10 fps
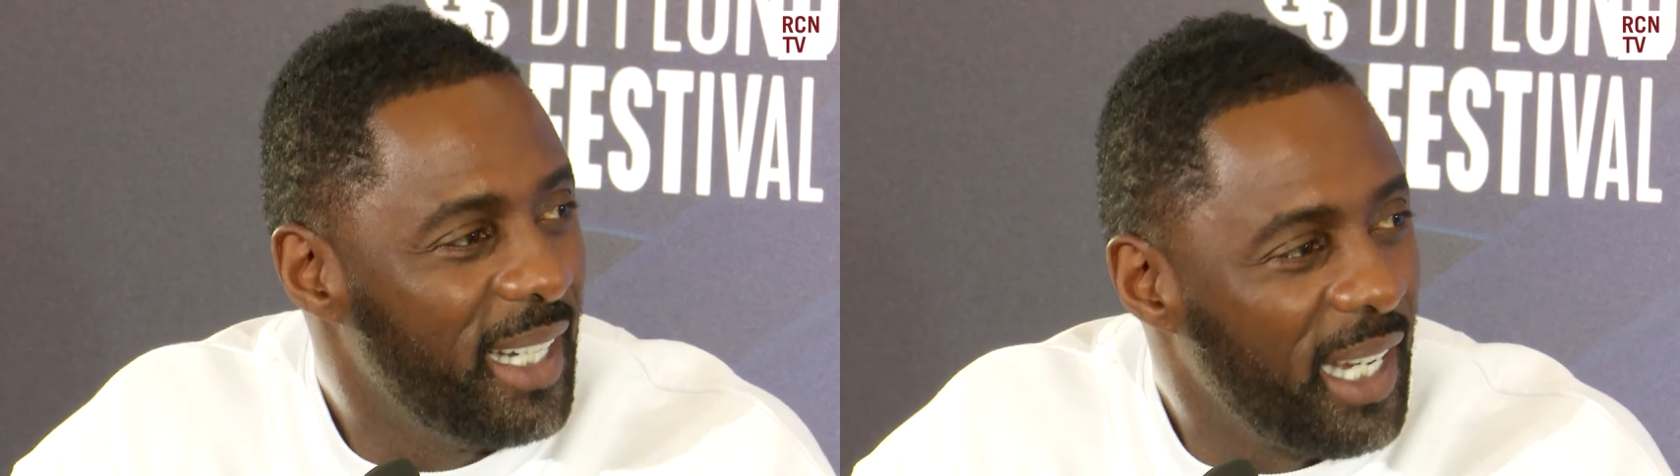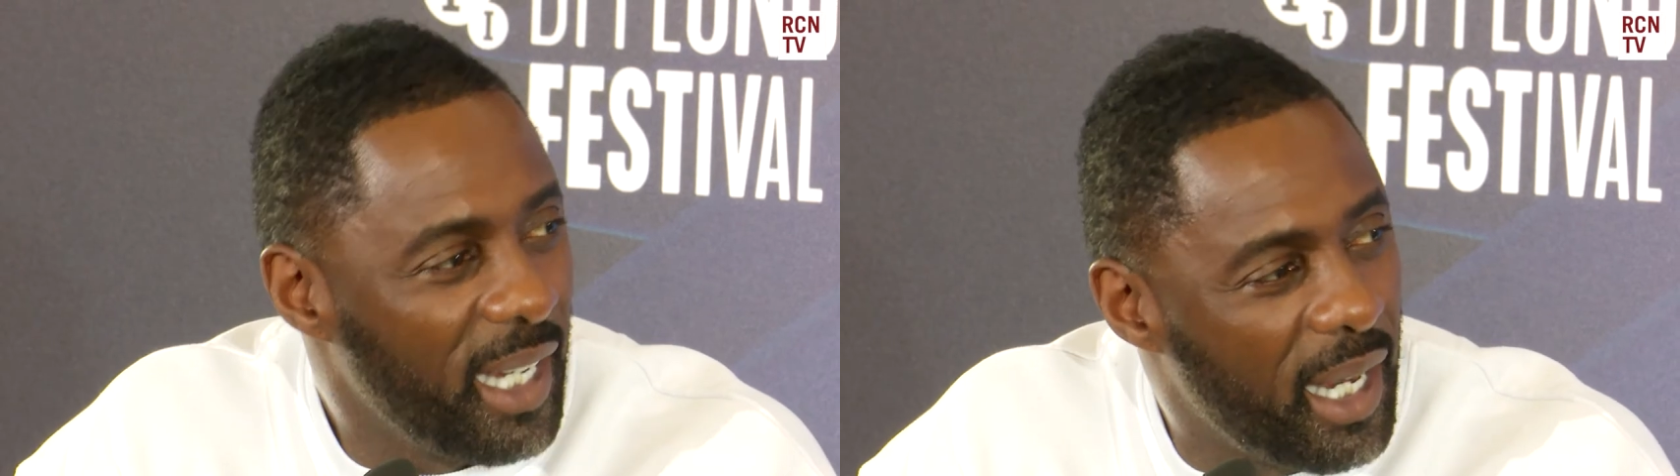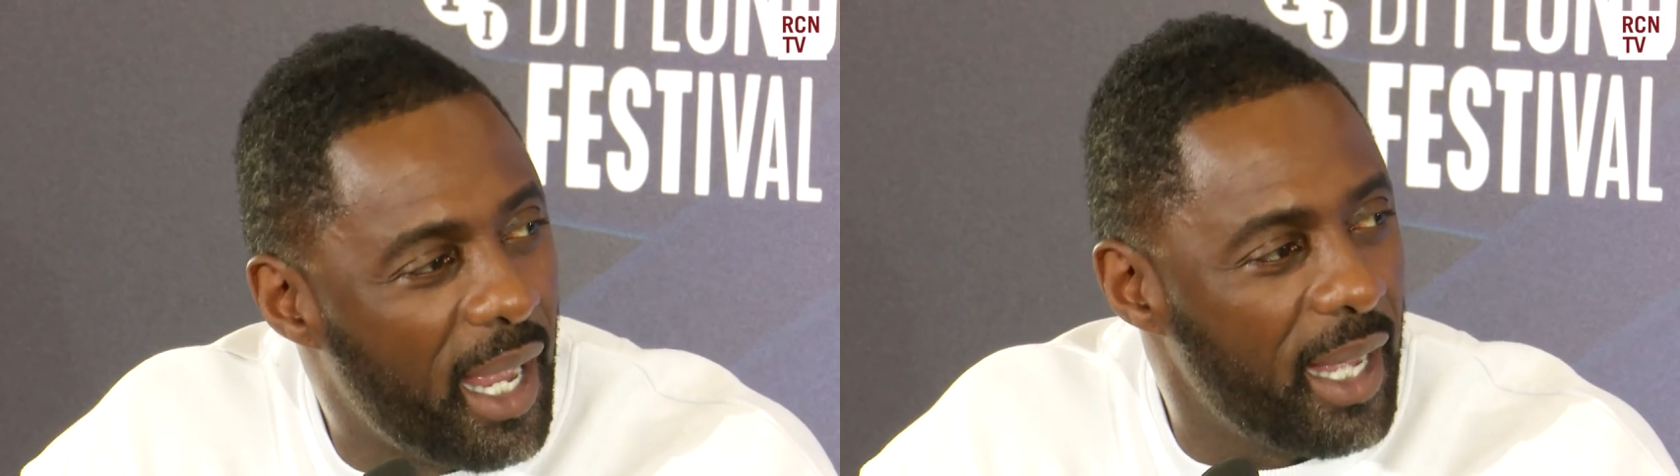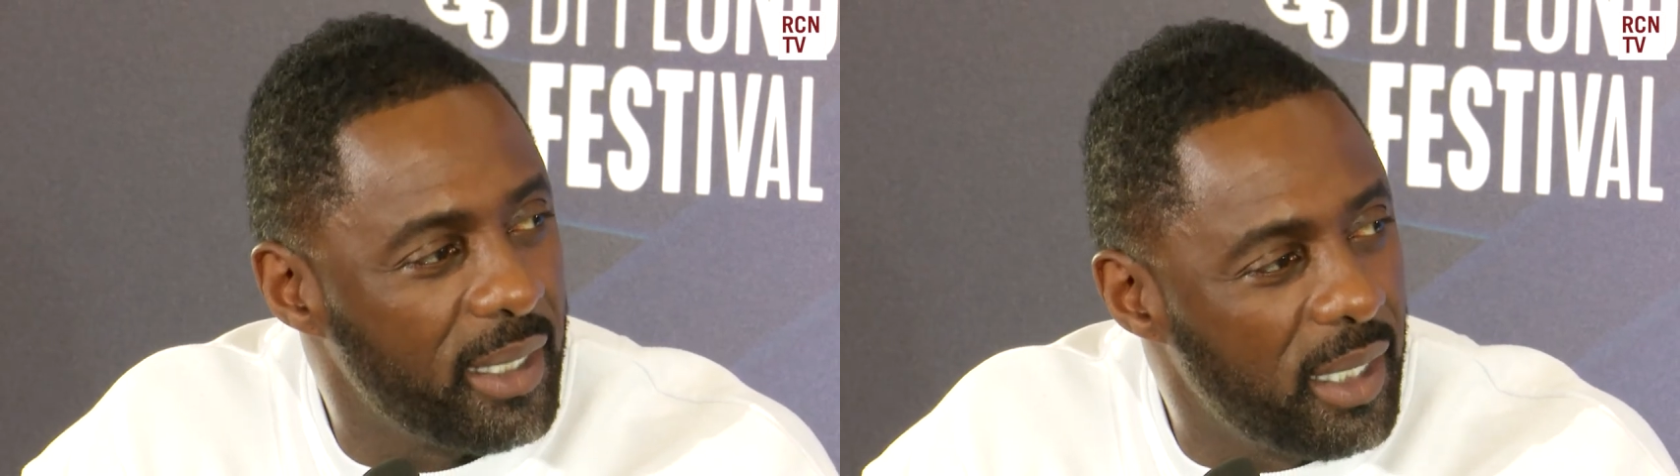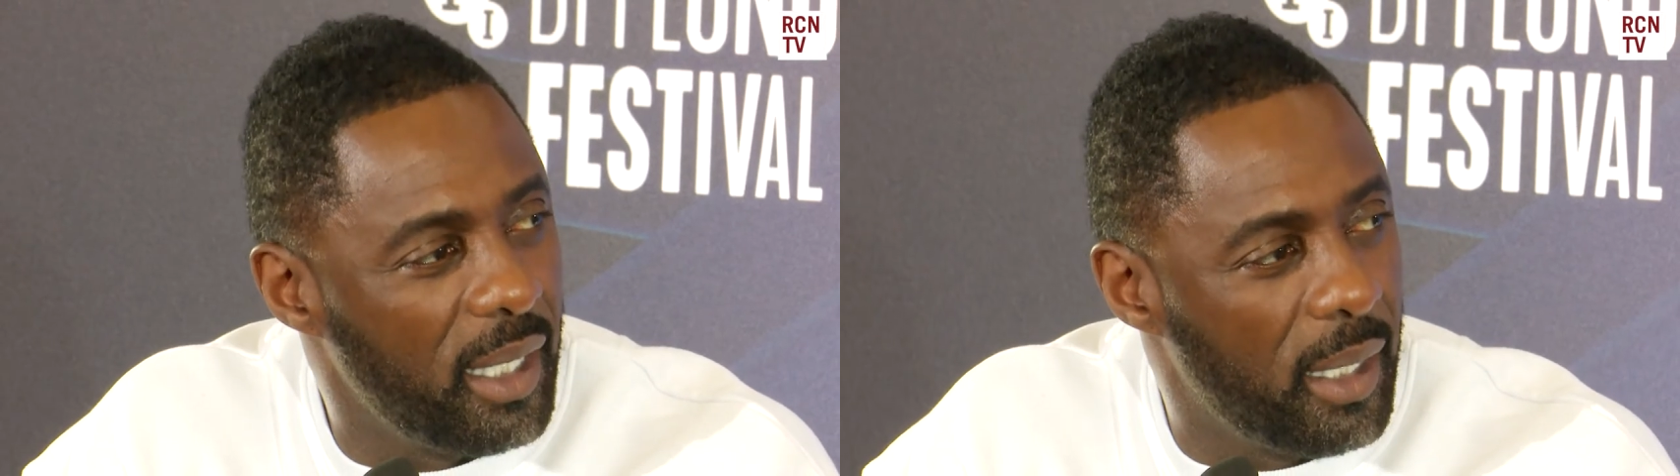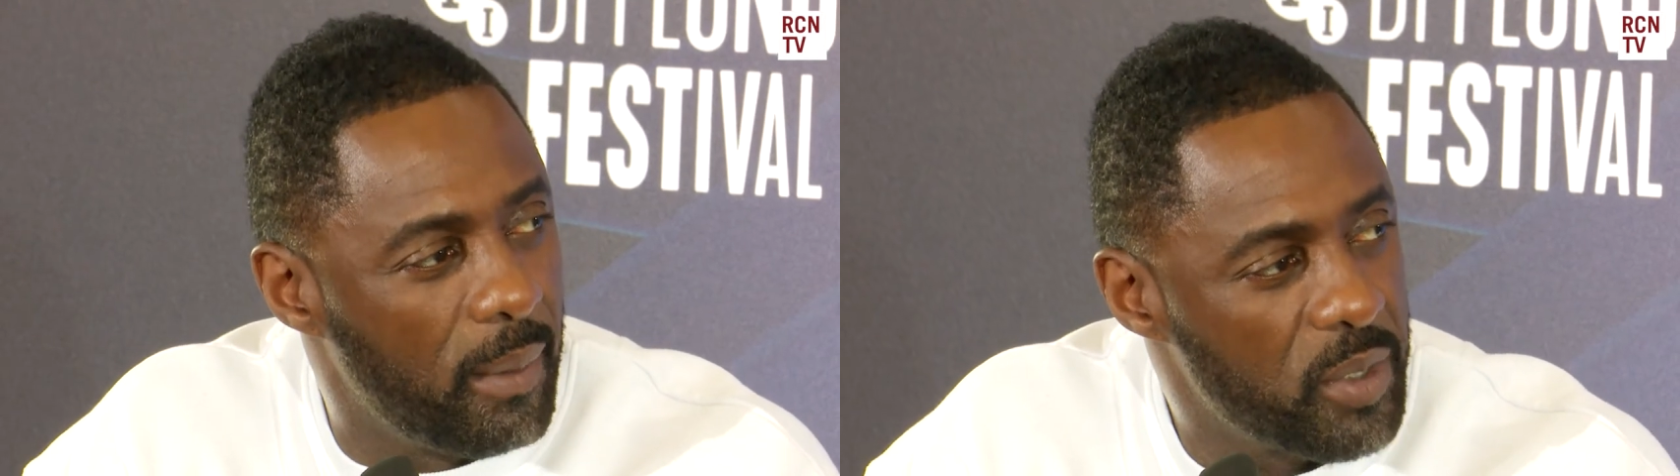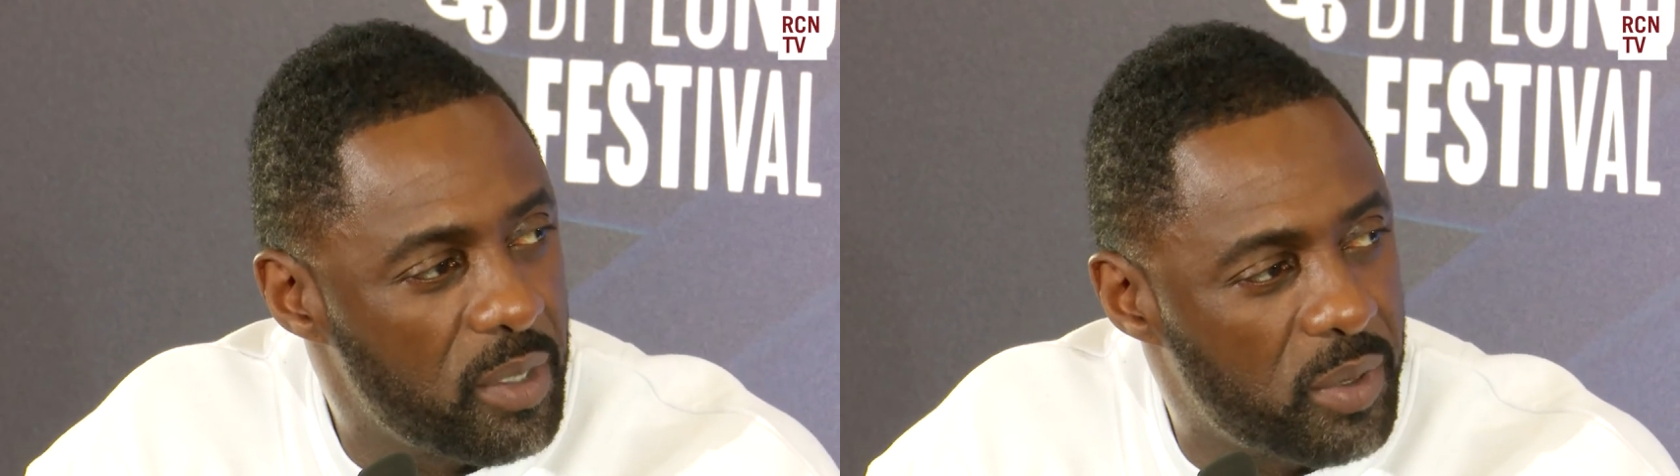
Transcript: He had um, some